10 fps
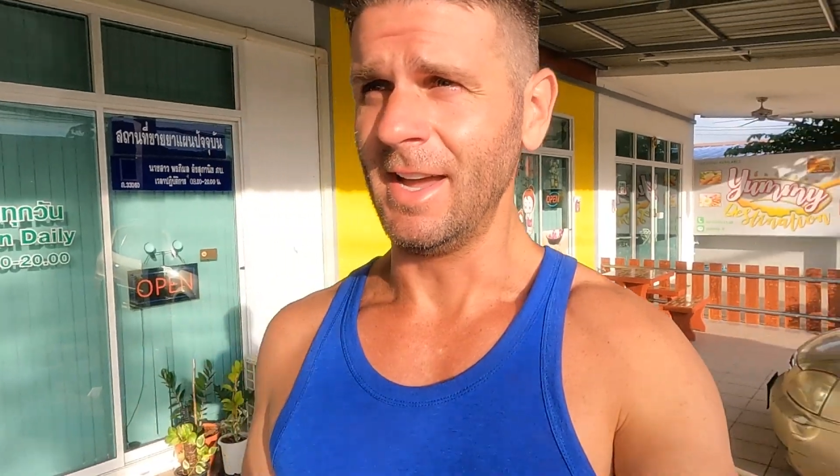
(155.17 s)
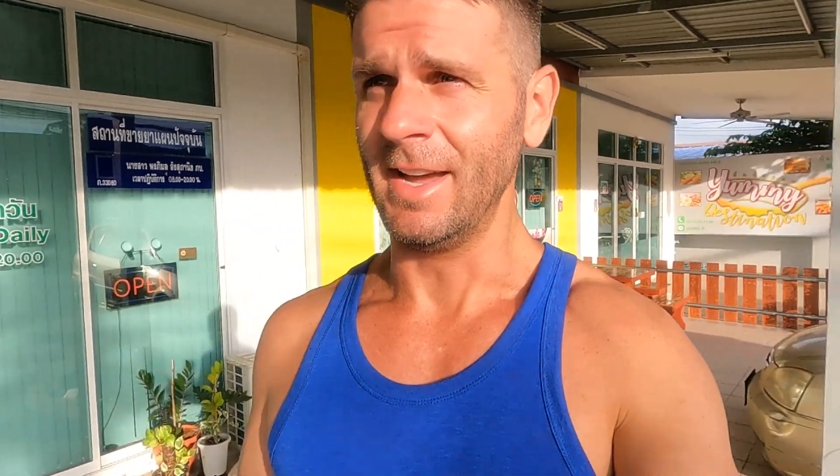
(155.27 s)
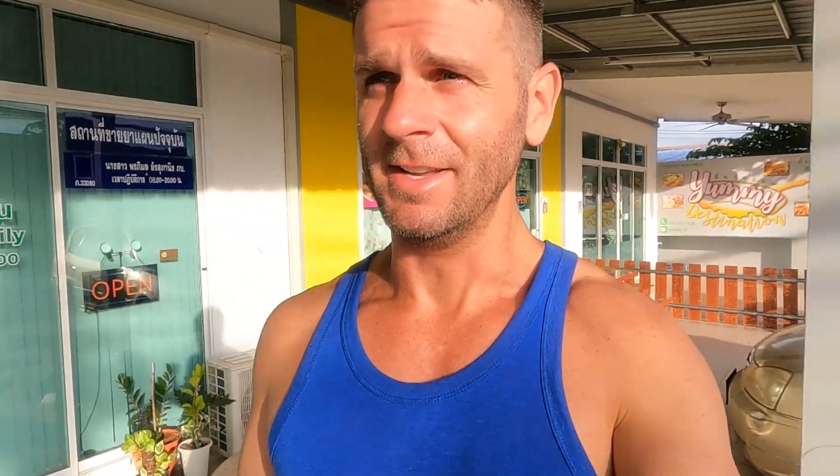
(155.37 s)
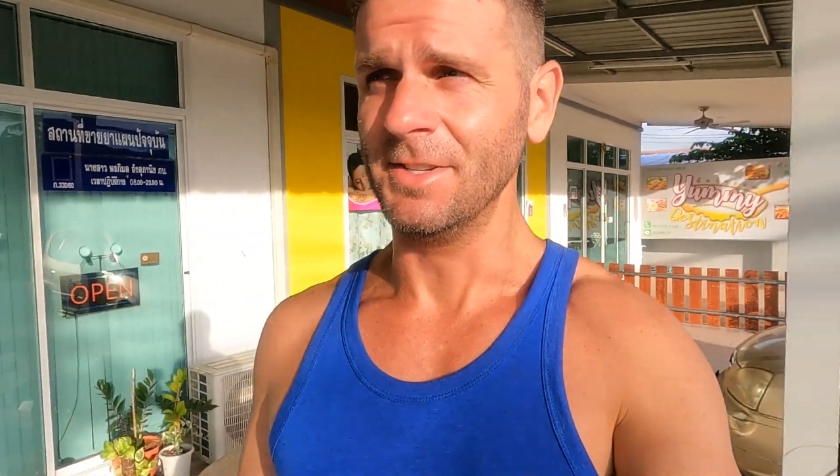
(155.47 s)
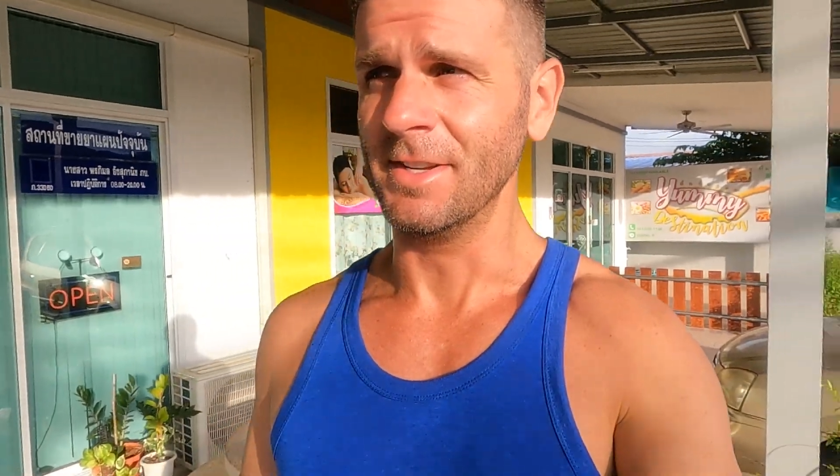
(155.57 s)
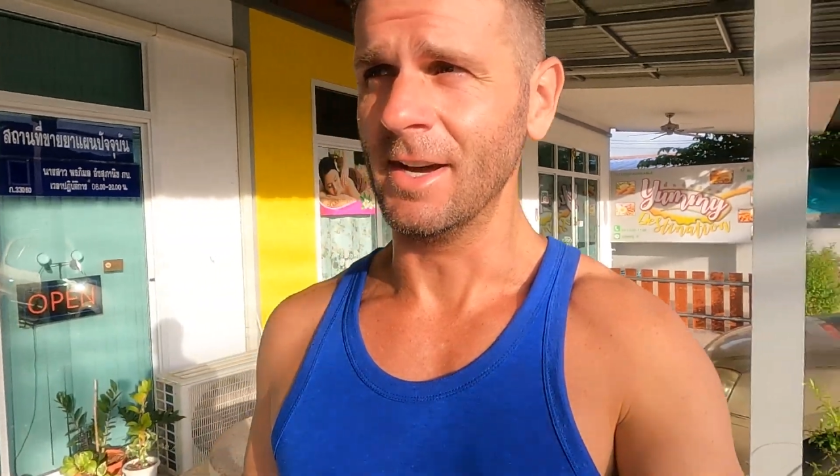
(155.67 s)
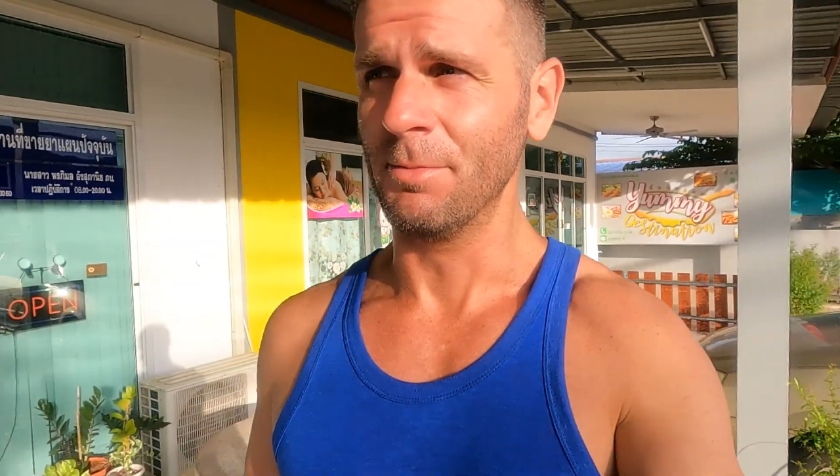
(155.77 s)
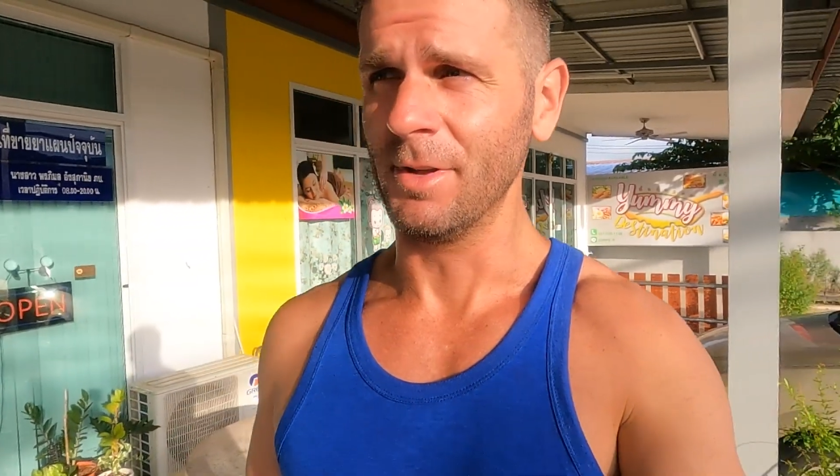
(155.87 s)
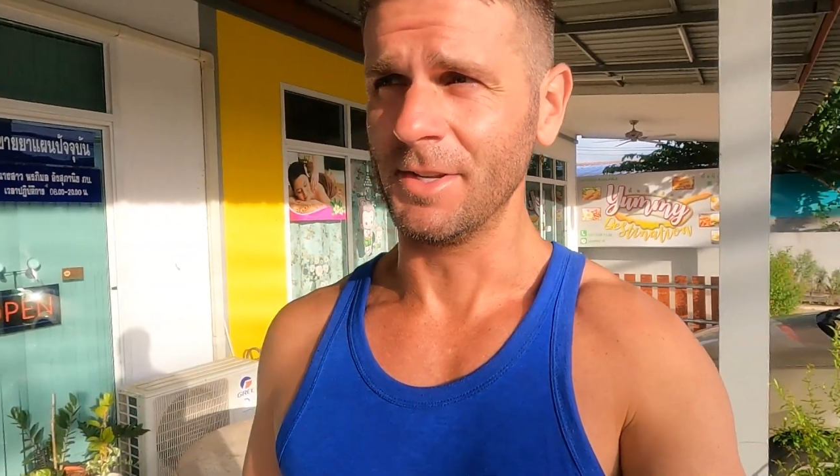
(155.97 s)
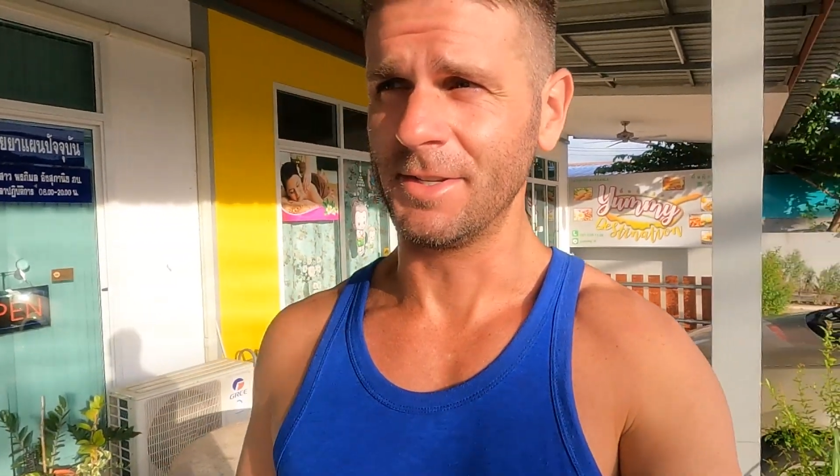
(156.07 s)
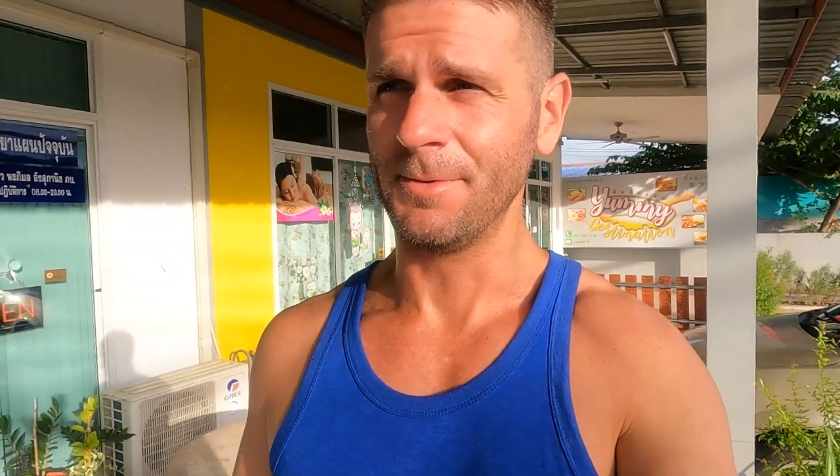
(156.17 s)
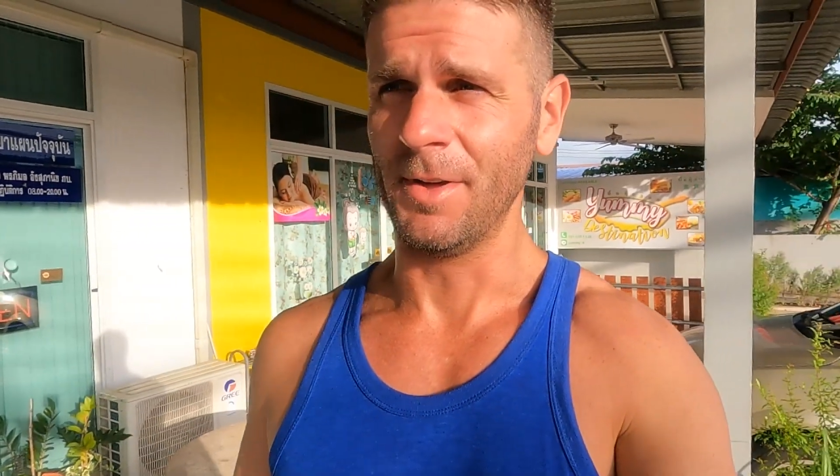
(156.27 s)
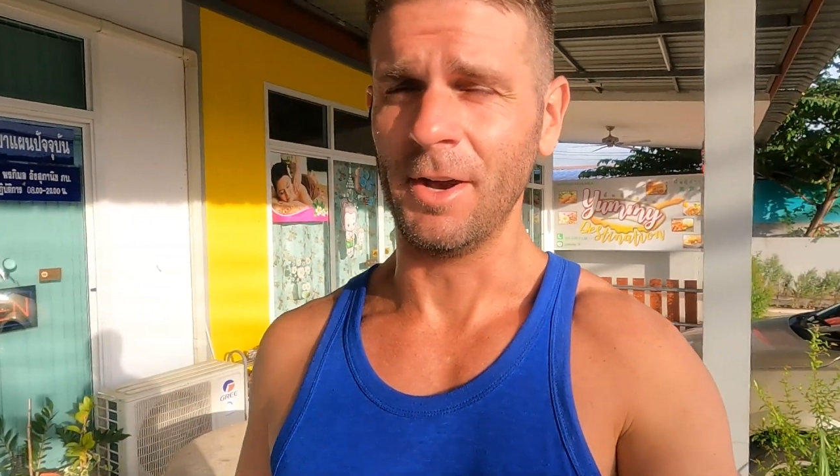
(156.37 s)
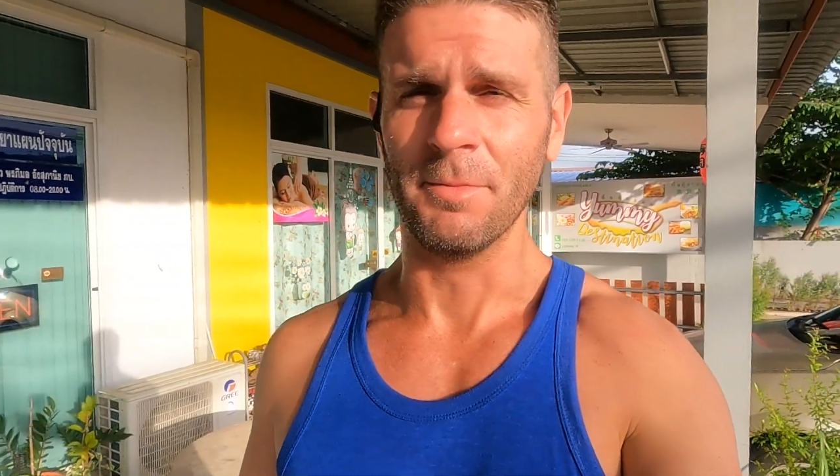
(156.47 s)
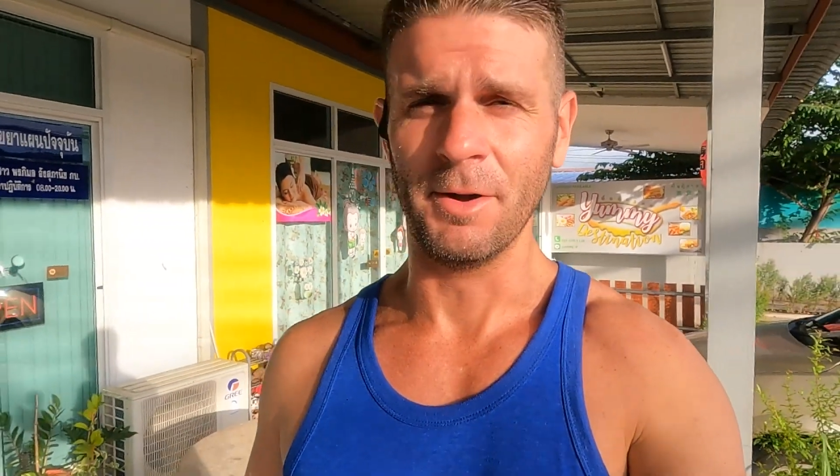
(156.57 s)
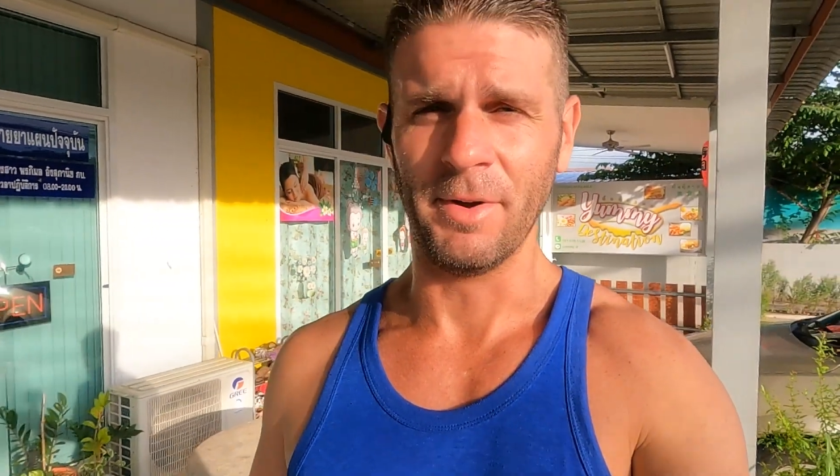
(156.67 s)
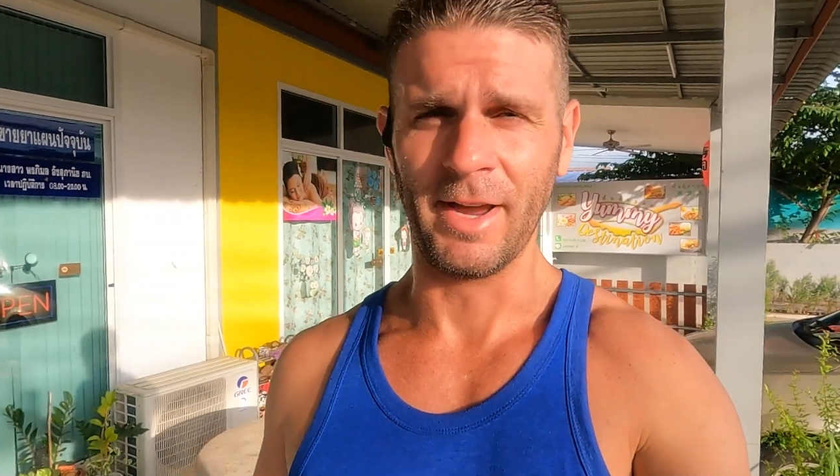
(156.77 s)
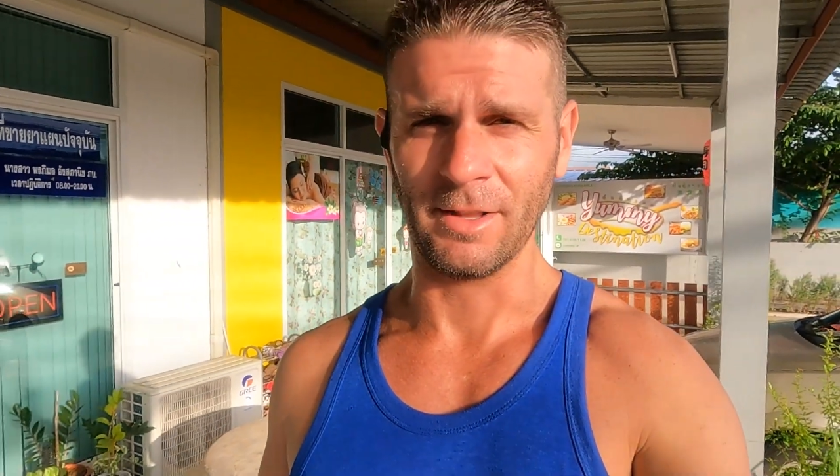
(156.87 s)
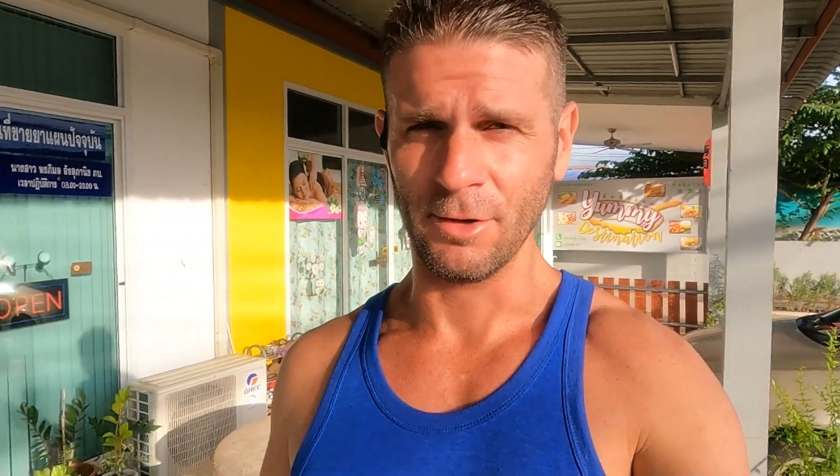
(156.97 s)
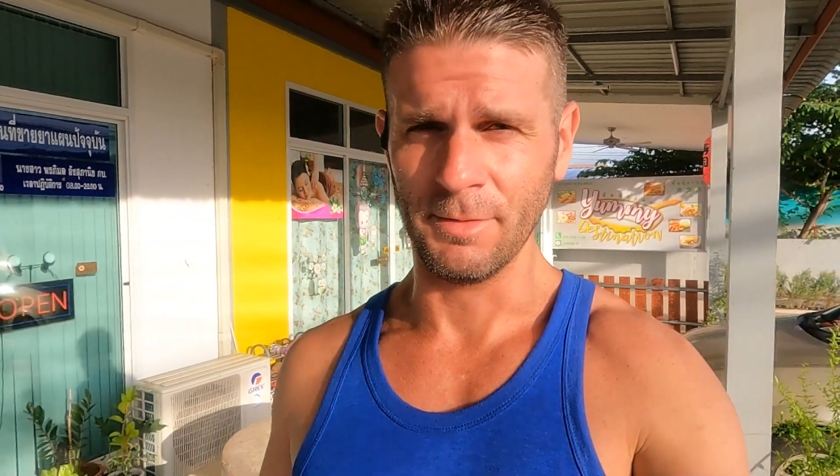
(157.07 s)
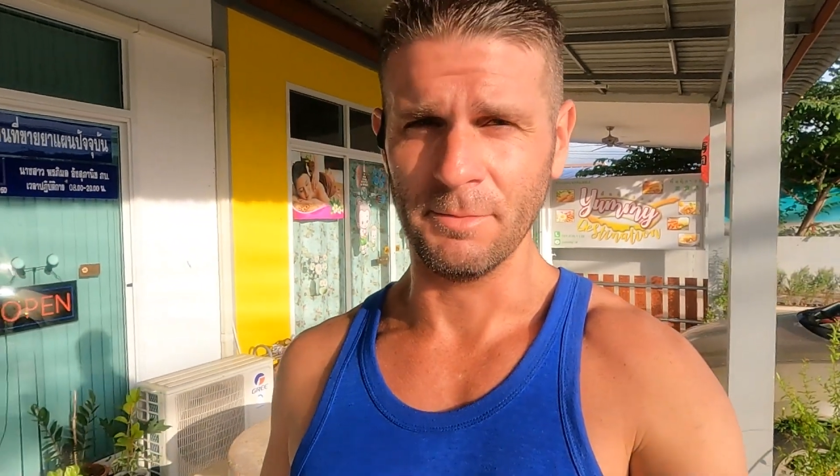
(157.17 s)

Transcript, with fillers: and uh, plus I don't mind paying a little